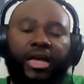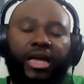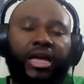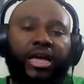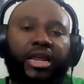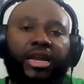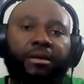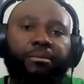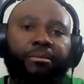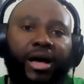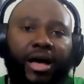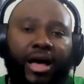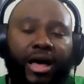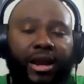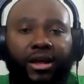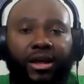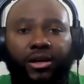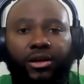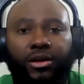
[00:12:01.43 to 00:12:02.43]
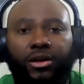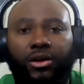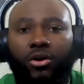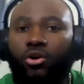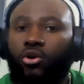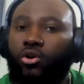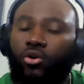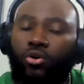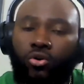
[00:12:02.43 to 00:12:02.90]
Anybody
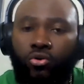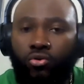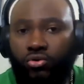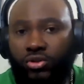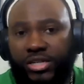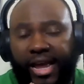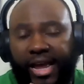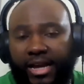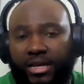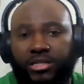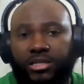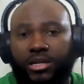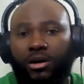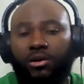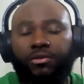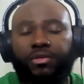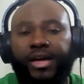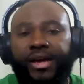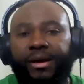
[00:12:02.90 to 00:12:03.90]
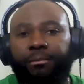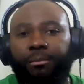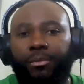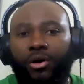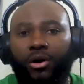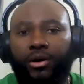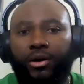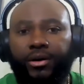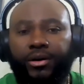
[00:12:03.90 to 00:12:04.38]
who takes on that
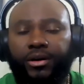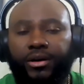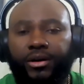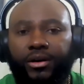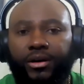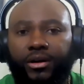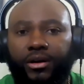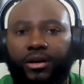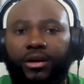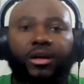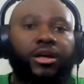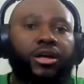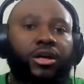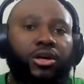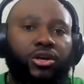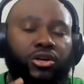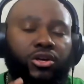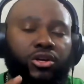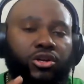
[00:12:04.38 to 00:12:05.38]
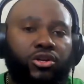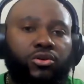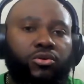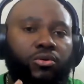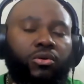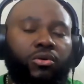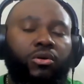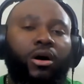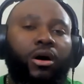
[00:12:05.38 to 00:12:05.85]
mark,
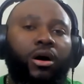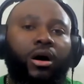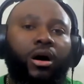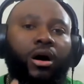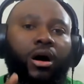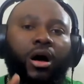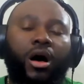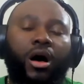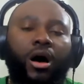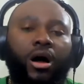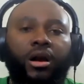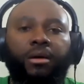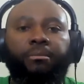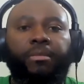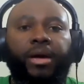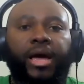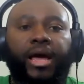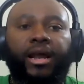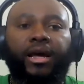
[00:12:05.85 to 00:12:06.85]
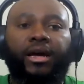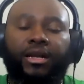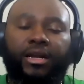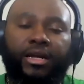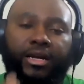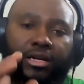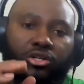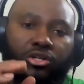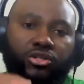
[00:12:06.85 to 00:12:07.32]
you are
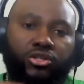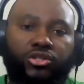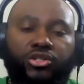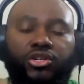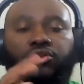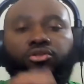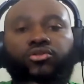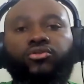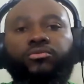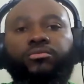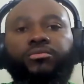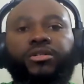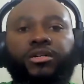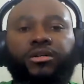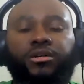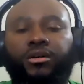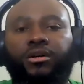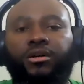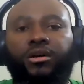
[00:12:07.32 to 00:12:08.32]
automatically doomed.